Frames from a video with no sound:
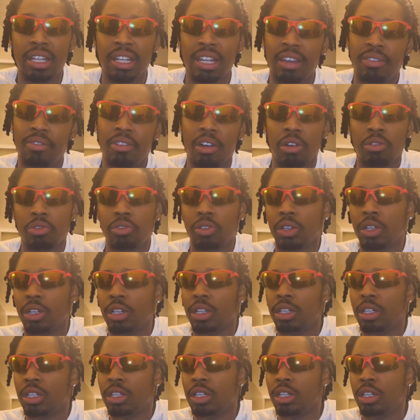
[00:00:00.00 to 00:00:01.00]
left off for
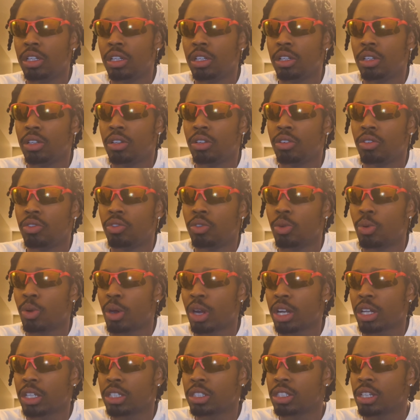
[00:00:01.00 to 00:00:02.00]
uh for
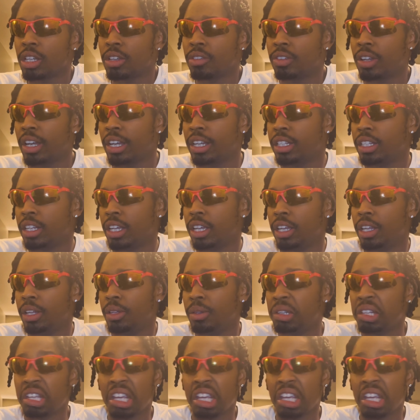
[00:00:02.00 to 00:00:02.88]
work and stuff like that.